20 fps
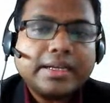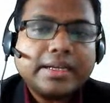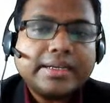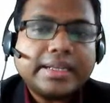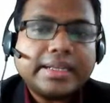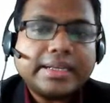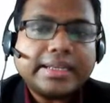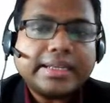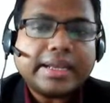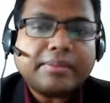
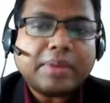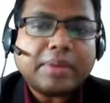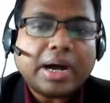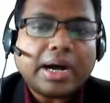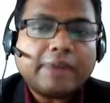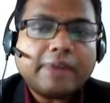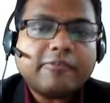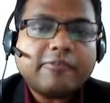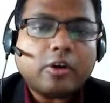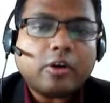The top
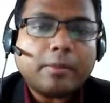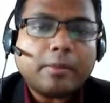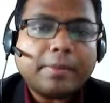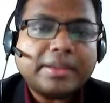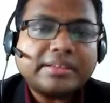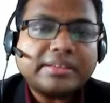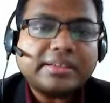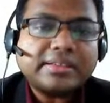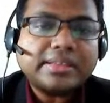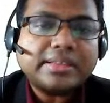half
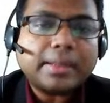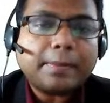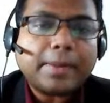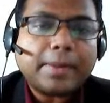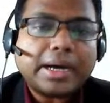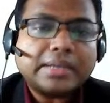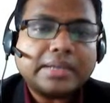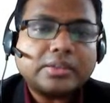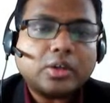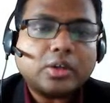compresses the
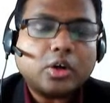path